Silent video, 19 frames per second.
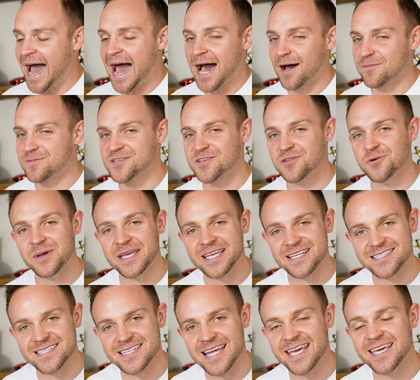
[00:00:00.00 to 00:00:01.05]
app so that we
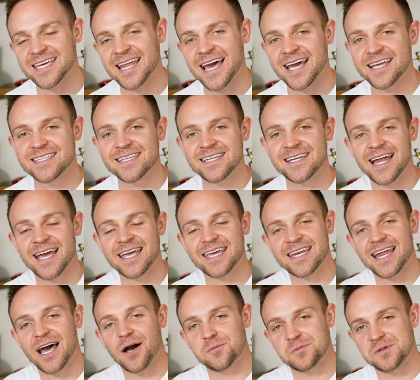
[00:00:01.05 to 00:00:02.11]
can stay connected and I
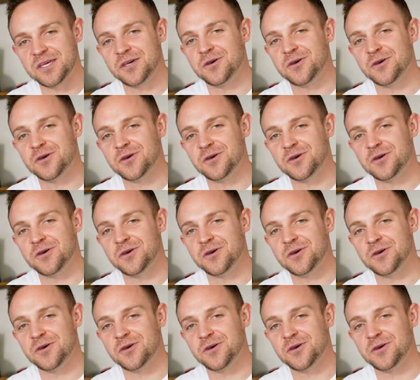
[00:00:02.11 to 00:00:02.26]
can help